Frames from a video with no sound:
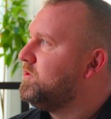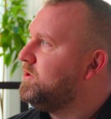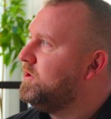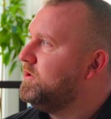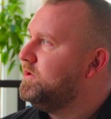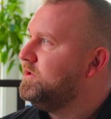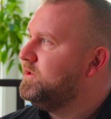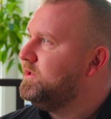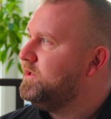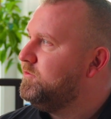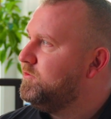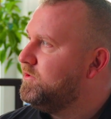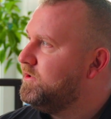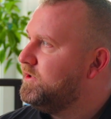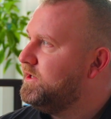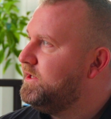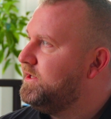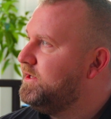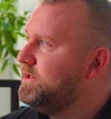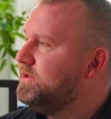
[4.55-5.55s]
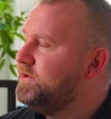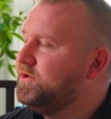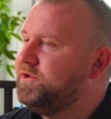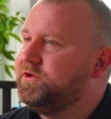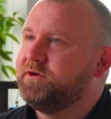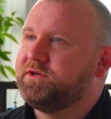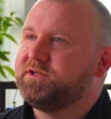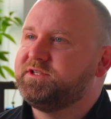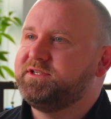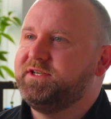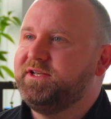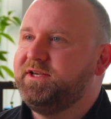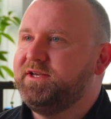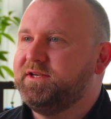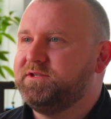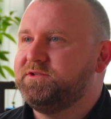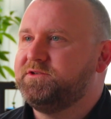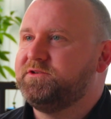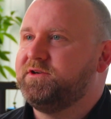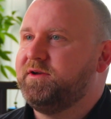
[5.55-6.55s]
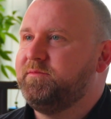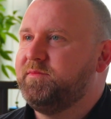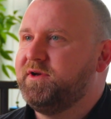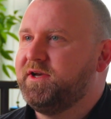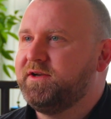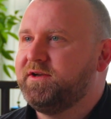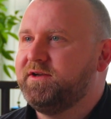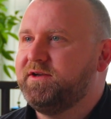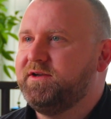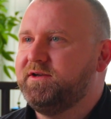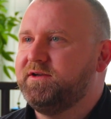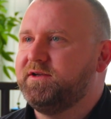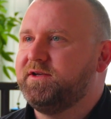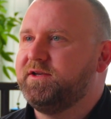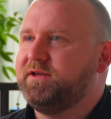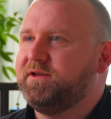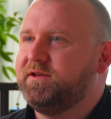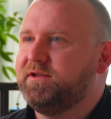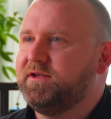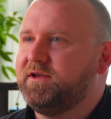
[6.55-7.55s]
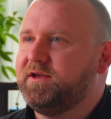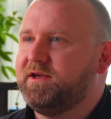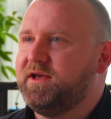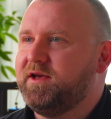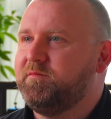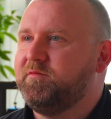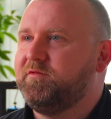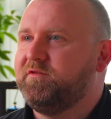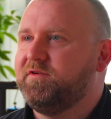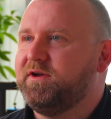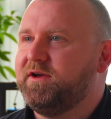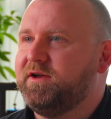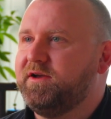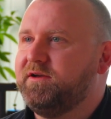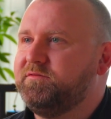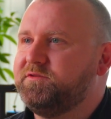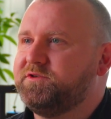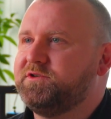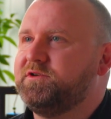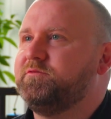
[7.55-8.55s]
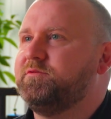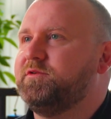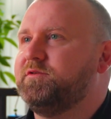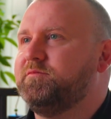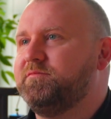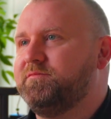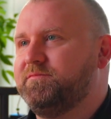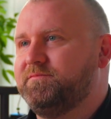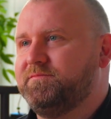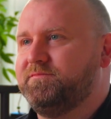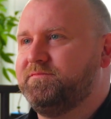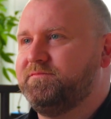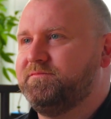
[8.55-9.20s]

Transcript: Currently, we're in New York City in Tribeca in uh, M5 showroom.